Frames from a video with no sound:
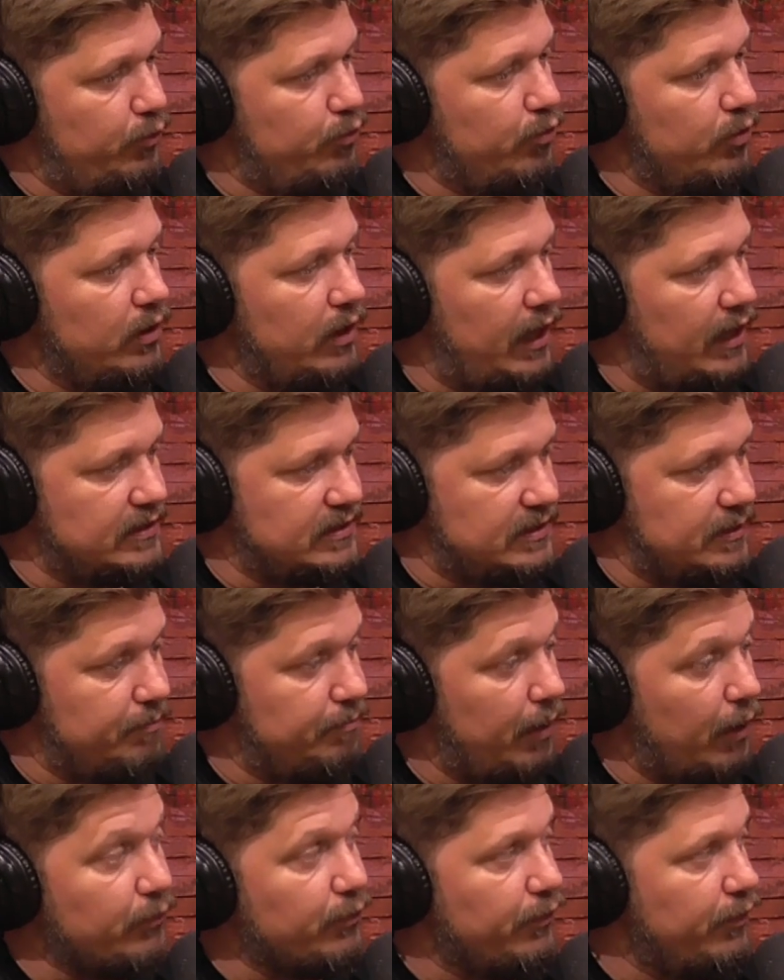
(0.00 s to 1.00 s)
realize that
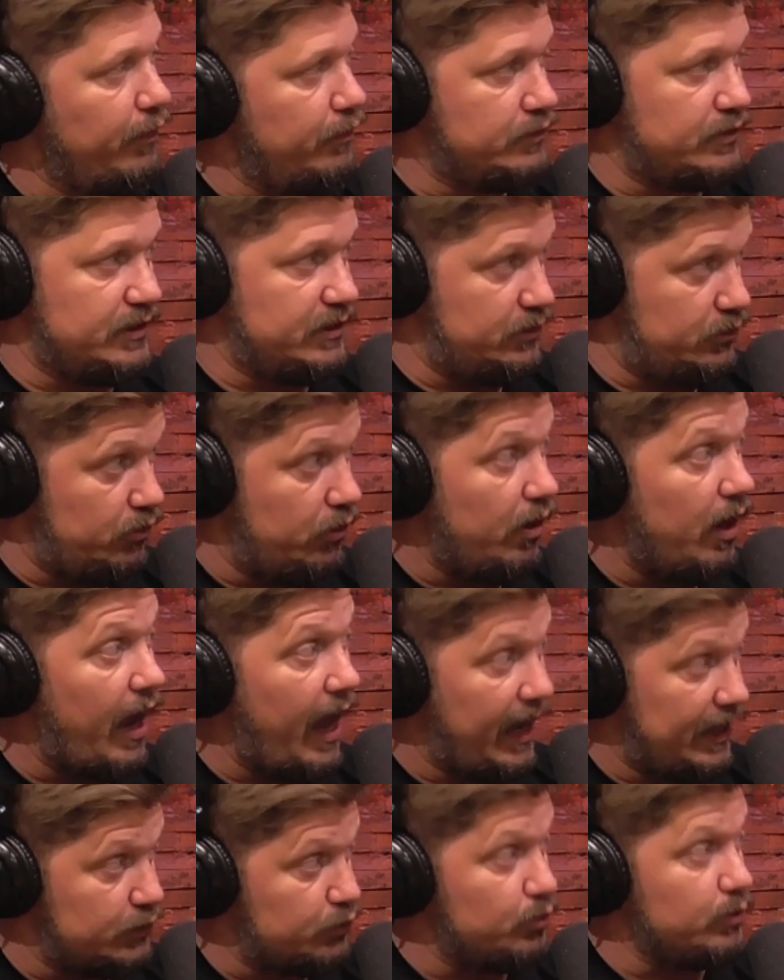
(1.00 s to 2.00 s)
both of those things are
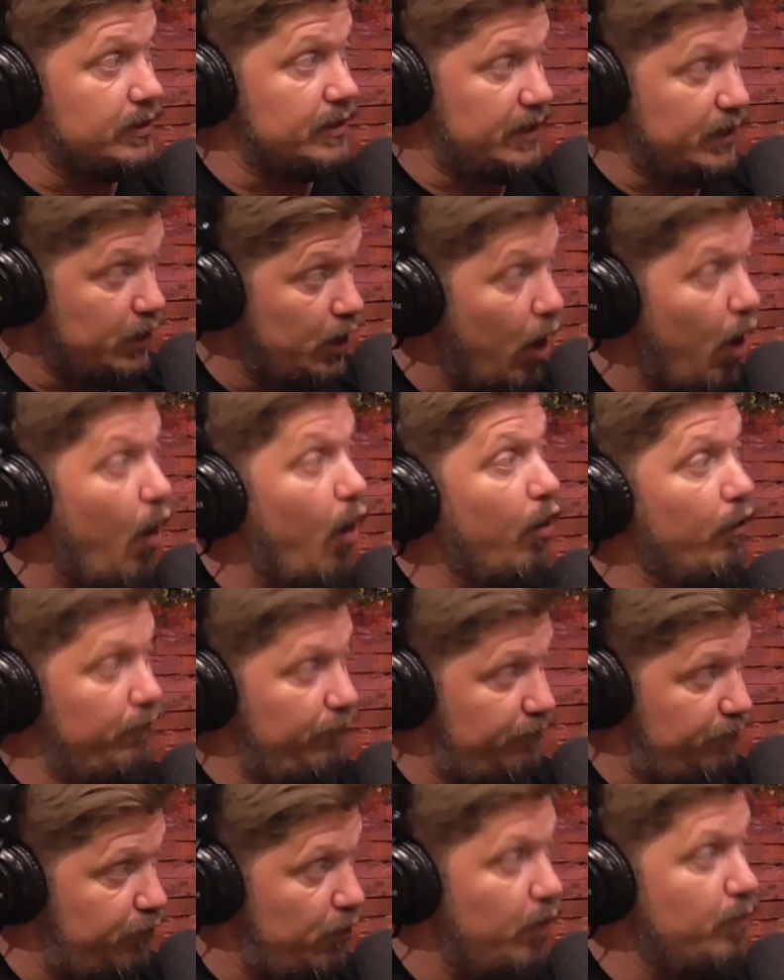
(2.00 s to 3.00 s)
actually gone
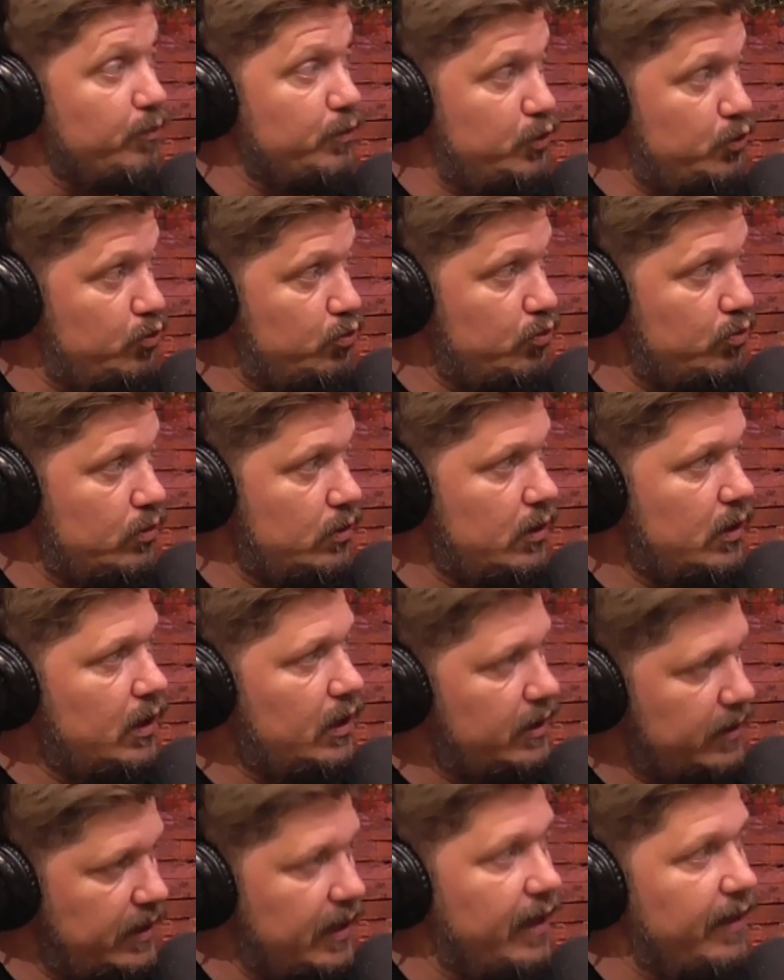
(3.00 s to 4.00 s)
from you.
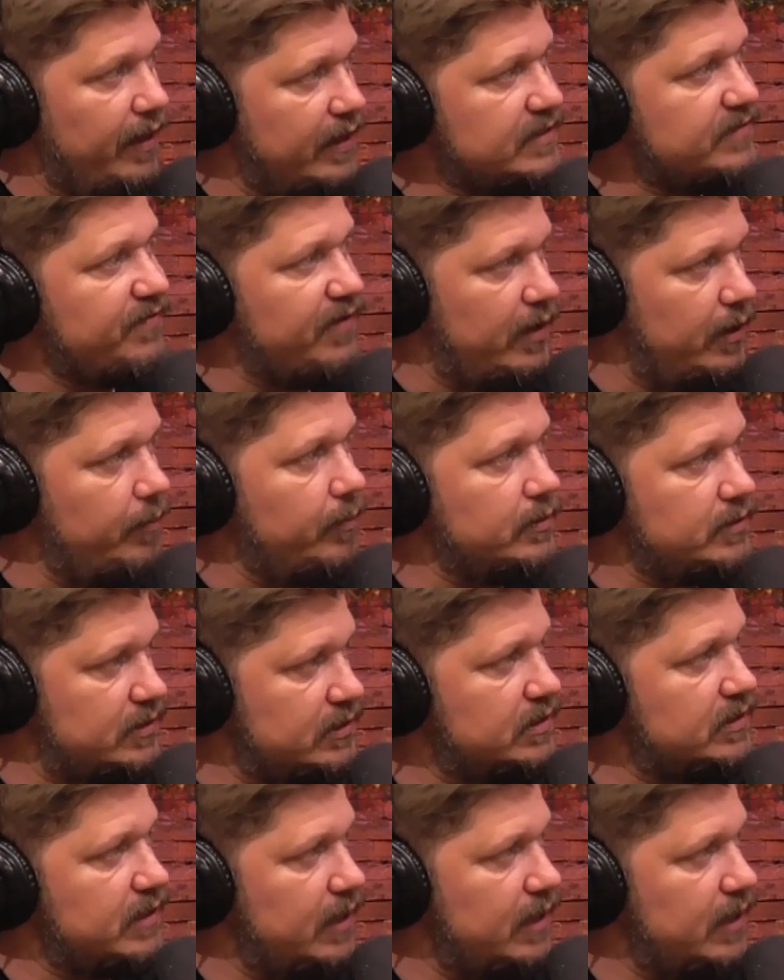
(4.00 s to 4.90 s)
Yeah, that's very much the same.